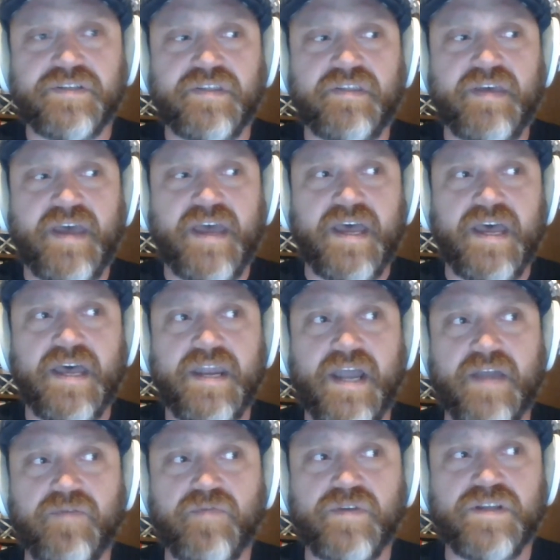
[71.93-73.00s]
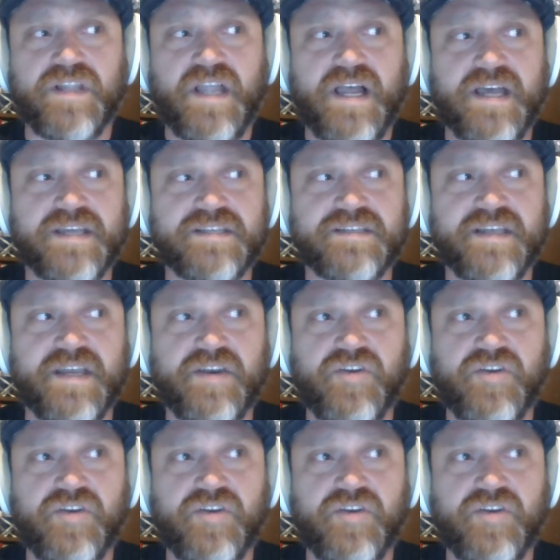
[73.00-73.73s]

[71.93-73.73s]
that I realized that